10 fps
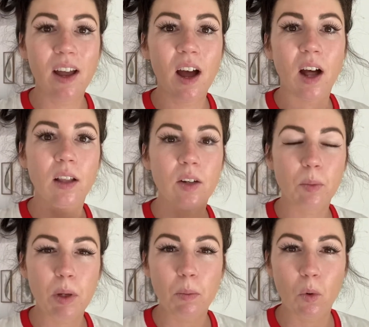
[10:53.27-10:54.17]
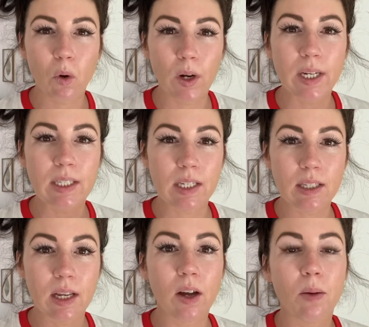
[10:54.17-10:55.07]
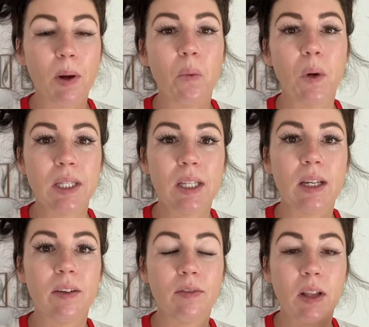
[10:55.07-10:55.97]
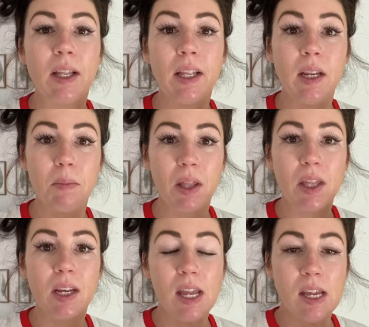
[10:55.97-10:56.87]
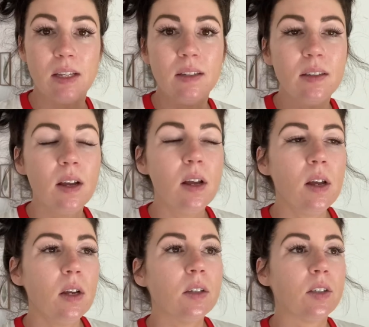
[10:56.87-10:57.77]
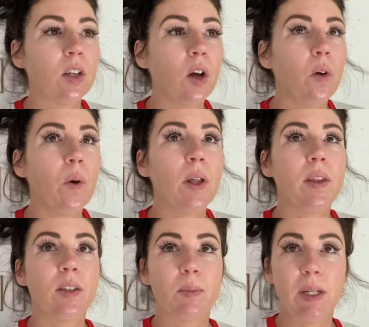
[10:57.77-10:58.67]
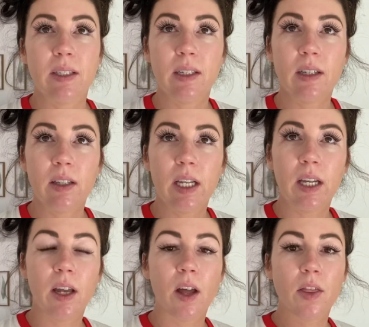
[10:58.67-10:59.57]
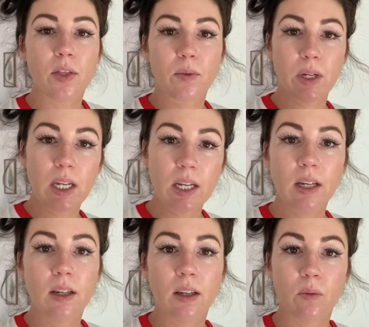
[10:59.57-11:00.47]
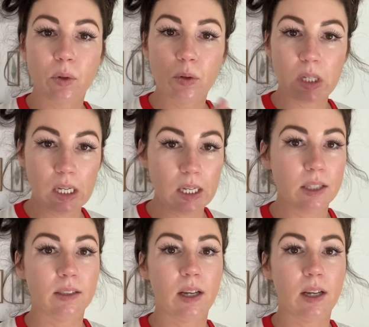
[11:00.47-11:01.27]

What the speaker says: a little bit more in detail about what the Flylady Method is. So there's basically 3 routines